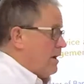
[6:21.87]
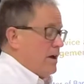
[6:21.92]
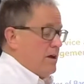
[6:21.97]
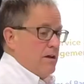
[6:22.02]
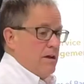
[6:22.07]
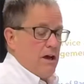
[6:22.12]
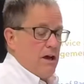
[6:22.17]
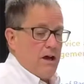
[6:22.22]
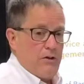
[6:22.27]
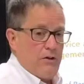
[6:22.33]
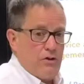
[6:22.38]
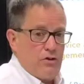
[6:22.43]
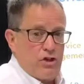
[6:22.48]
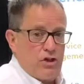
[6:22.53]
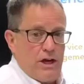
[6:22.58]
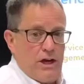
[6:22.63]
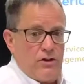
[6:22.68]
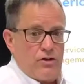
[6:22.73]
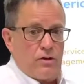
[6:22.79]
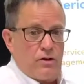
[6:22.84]
how to
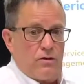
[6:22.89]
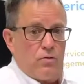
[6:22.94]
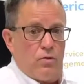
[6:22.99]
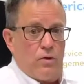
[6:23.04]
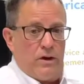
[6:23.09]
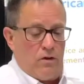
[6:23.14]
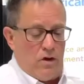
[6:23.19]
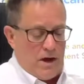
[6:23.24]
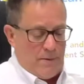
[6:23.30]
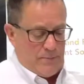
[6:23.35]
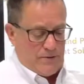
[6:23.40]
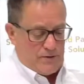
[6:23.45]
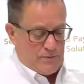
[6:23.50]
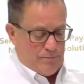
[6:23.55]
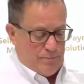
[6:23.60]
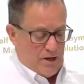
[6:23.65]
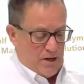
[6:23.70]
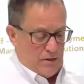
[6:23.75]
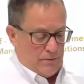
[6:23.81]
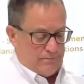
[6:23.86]
change a coin hopper's
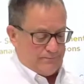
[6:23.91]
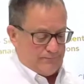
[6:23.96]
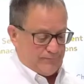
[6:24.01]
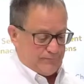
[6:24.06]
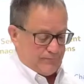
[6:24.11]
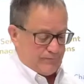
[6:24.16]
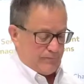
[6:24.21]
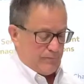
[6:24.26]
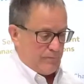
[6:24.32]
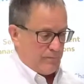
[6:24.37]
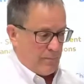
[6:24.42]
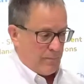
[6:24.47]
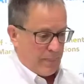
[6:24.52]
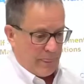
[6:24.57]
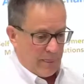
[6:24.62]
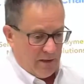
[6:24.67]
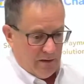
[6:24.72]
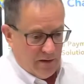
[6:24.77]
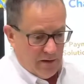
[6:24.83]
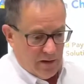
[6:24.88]
belt.
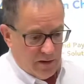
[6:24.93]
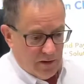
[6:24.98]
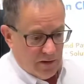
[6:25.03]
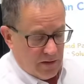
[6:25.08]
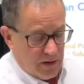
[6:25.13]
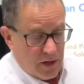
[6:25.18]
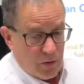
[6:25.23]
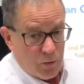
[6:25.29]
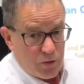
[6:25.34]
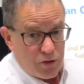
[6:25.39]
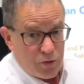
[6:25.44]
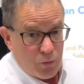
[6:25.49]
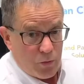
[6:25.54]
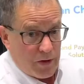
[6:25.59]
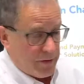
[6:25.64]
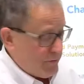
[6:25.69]
Okay, what you want to